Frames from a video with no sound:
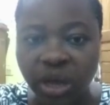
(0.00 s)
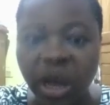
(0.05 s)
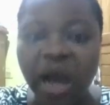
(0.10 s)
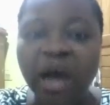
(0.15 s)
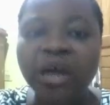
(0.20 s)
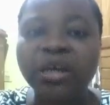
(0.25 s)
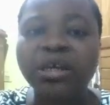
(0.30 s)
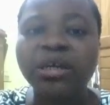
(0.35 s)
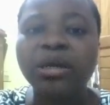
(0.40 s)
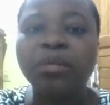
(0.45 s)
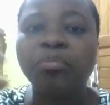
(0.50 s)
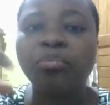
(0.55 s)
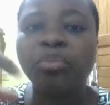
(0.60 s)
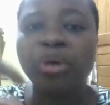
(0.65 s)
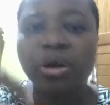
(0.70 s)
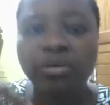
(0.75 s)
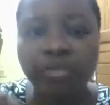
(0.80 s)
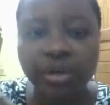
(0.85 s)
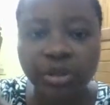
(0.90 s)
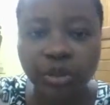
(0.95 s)
and the
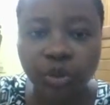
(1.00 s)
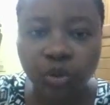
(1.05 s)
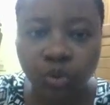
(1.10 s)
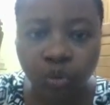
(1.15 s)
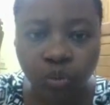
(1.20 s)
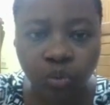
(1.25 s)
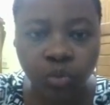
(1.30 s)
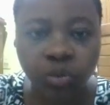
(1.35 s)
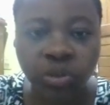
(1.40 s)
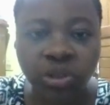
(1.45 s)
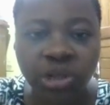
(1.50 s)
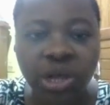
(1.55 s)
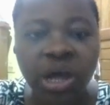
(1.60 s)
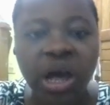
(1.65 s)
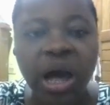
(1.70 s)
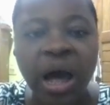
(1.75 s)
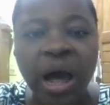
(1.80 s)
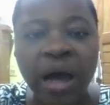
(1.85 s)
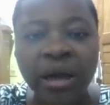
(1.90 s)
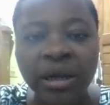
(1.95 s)
parents' nodes
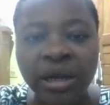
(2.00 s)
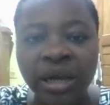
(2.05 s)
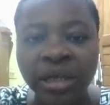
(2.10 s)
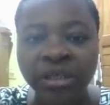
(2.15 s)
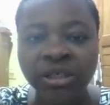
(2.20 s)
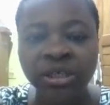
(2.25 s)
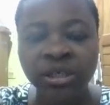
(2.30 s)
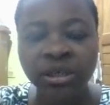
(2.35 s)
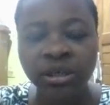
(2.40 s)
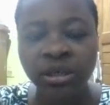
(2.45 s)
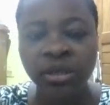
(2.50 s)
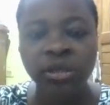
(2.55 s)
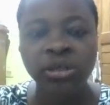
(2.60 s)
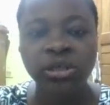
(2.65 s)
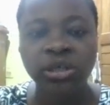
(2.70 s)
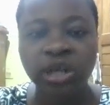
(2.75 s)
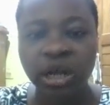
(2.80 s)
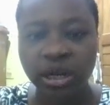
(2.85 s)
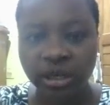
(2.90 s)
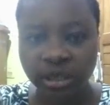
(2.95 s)
are larger
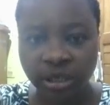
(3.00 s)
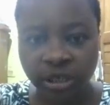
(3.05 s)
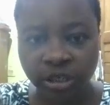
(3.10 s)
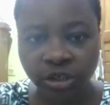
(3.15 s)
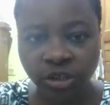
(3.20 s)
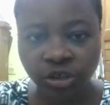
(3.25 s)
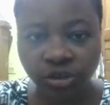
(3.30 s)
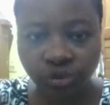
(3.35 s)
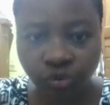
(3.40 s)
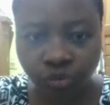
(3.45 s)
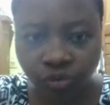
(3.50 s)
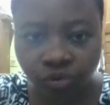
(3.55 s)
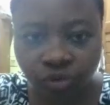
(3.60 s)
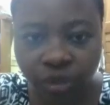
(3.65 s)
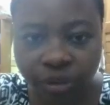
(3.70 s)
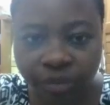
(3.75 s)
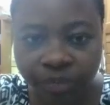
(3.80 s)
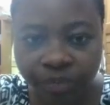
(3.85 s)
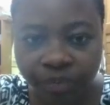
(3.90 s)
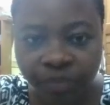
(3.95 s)
than the
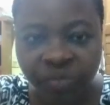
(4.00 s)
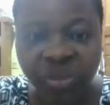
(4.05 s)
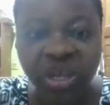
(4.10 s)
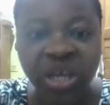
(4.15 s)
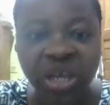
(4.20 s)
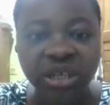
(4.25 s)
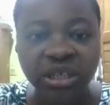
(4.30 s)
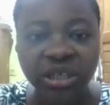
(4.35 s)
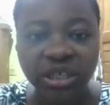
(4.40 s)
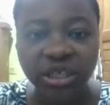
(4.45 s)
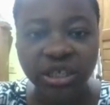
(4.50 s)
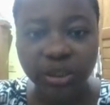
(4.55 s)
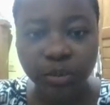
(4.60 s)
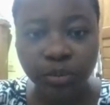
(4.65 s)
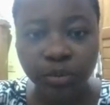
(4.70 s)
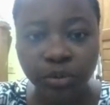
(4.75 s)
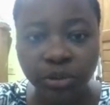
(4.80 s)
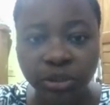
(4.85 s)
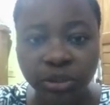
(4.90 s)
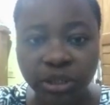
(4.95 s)
children. This
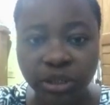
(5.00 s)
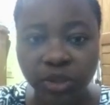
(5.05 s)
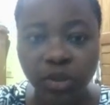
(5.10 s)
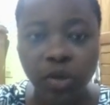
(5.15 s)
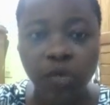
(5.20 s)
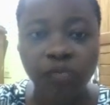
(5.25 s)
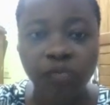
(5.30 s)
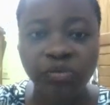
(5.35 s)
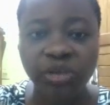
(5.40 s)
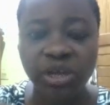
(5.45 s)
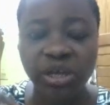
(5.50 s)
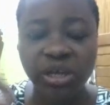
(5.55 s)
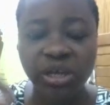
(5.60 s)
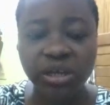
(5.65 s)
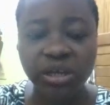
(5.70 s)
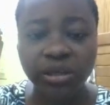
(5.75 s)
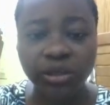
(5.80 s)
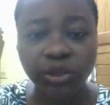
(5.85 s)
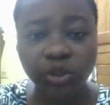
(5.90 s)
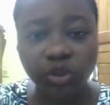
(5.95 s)
process of
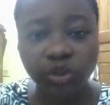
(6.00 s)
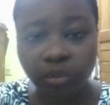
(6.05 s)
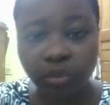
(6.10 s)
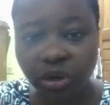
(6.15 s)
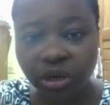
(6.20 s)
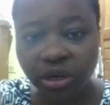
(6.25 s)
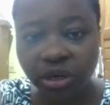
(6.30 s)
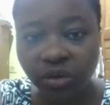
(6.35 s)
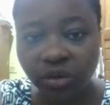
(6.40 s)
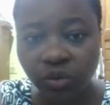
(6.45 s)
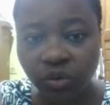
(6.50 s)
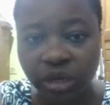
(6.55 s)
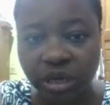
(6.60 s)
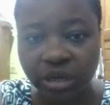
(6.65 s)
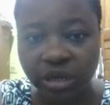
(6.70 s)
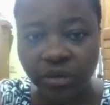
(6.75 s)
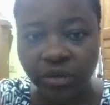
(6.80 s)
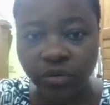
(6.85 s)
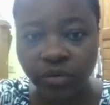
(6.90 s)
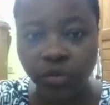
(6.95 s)
taking the smaller node
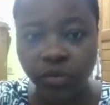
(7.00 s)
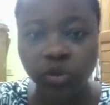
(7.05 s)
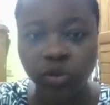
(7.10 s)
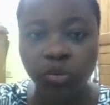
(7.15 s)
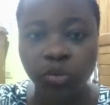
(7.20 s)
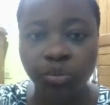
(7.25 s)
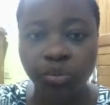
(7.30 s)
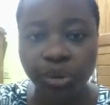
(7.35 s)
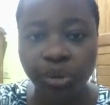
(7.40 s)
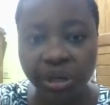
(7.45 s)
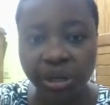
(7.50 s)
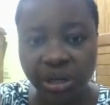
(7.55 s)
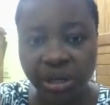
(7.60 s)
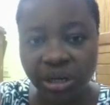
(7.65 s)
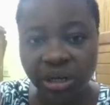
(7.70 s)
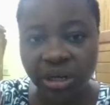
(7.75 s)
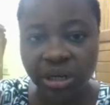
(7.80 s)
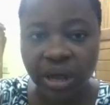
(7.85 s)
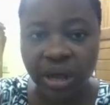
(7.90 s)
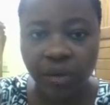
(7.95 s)
at the root, bringing
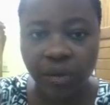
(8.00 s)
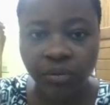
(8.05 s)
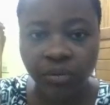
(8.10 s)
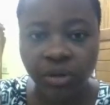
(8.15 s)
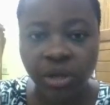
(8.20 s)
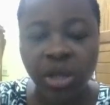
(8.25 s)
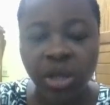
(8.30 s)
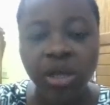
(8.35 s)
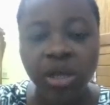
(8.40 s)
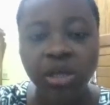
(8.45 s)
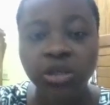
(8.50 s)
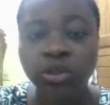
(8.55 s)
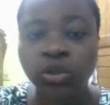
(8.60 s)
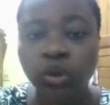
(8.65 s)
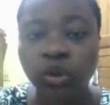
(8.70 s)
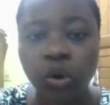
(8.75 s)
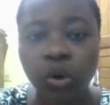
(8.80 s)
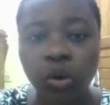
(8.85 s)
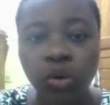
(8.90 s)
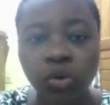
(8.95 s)
it down, is
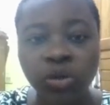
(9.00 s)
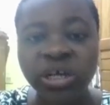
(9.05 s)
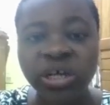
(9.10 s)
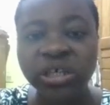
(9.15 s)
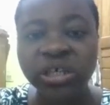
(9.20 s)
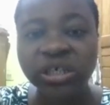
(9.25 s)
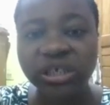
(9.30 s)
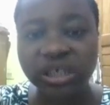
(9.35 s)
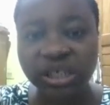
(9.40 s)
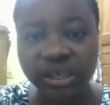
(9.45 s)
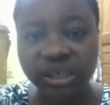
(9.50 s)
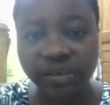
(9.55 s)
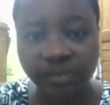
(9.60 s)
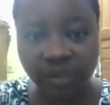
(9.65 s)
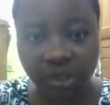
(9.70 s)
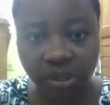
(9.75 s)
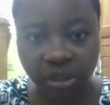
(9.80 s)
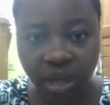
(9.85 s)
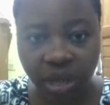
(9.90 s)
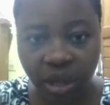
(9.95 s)
called
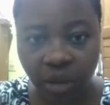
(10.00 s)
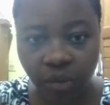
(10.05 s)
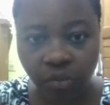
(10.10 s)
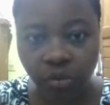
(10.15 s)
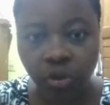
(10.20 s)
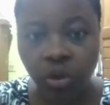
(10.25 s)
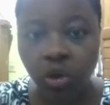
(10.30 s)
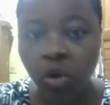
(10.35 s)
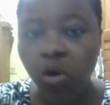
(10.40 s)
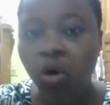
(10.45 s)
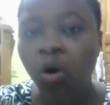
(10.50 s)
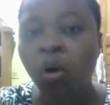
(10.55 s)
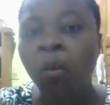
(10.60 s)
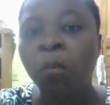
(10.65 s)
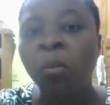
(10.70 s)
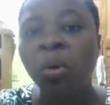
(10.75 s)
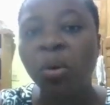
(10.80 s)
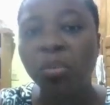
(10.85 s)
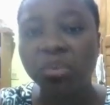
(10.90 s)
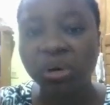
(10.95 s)
sift down or
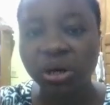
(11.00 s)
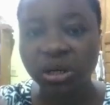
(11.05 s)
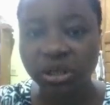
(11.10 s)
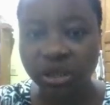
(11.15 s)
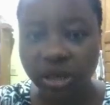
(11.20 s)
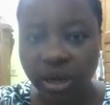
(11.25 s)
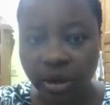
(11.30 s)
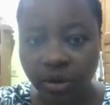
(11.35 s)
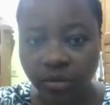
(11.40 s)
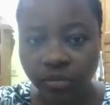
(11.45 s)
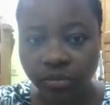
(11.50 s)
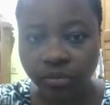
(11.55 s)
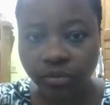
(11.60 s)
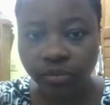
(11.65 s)
bubbling down.